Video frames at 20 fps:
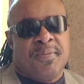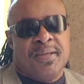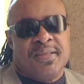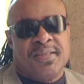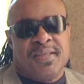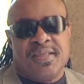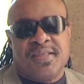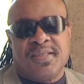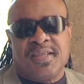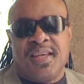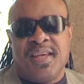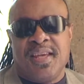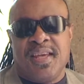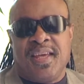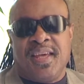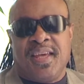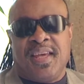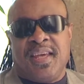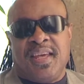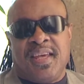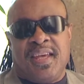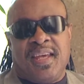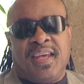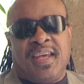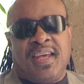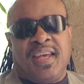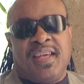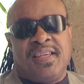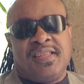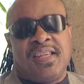business,
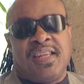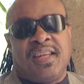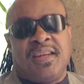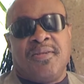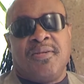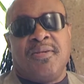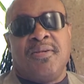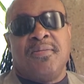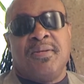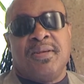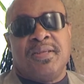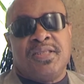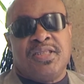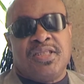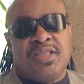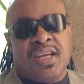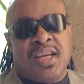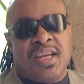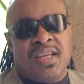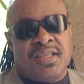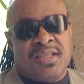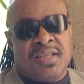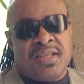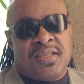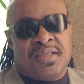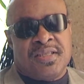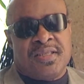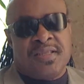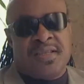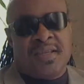is that it always
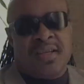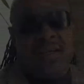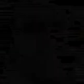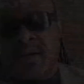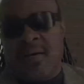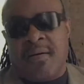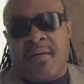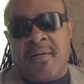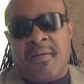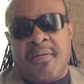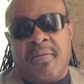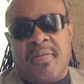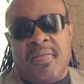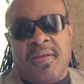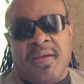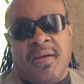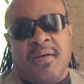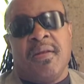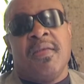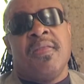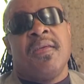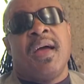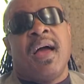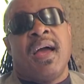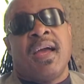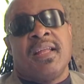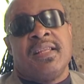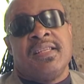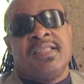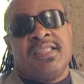changes. The only thing
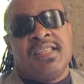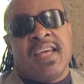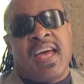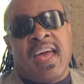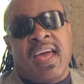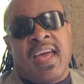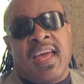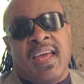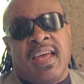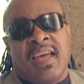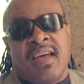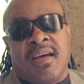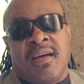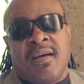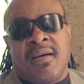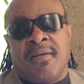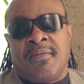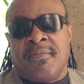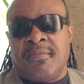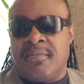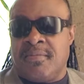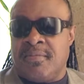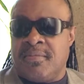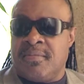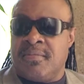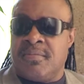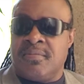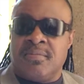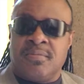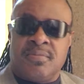I can say um,
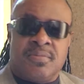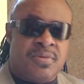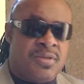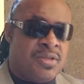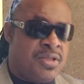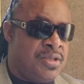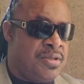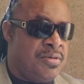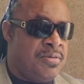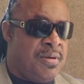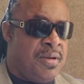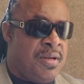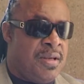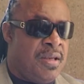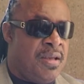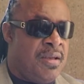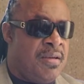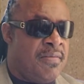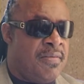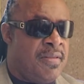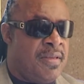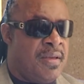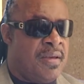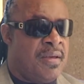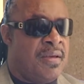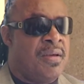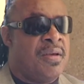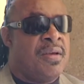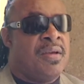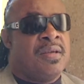to any of
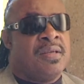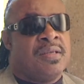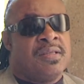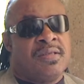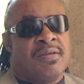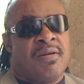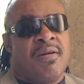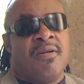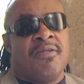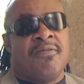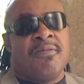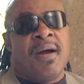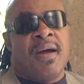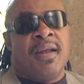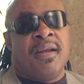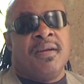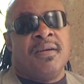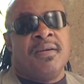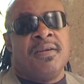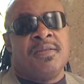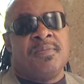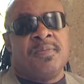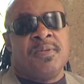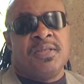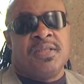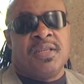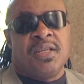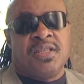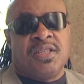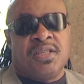the songwriters,
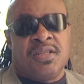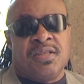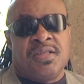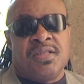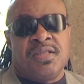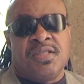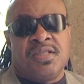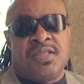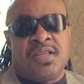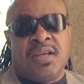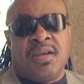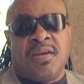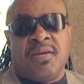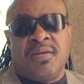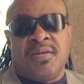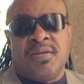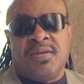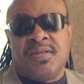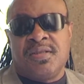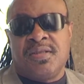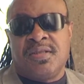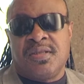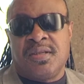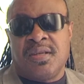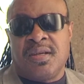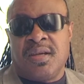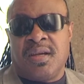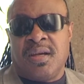musicians, singers,